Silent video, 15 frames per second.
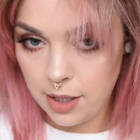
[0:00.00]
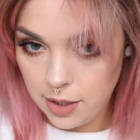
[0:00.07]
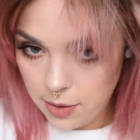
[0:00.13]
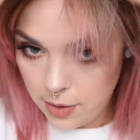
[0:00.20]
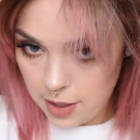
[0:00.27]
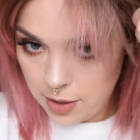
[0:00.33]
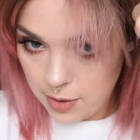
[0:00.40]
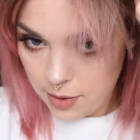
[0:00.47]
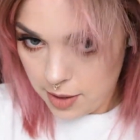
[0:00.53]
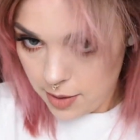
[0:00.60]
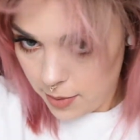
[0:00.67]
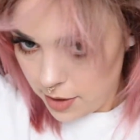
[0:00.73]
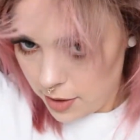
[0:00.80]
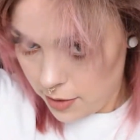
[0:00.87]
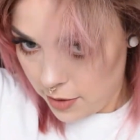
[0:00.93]
you can do this
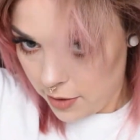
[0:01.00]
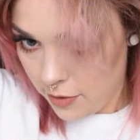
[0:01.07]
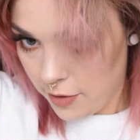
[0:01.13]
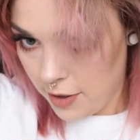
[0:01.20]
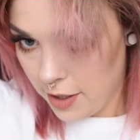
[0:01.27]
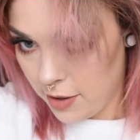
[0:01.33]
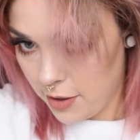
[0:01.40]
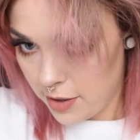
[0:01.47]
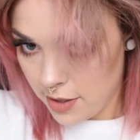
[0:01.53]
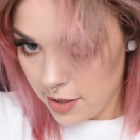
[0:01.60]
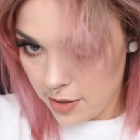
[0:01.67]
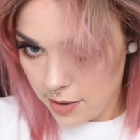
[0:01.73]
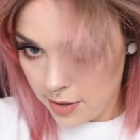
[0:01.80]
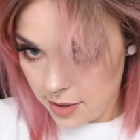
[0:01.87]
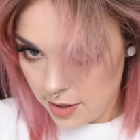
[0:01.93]
with your
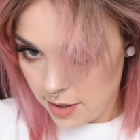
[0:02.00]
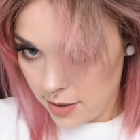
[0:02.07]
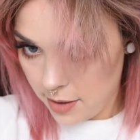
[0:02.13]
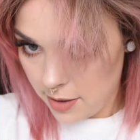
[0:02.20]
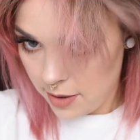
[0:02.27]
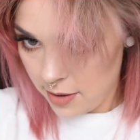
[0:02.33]
fingers also.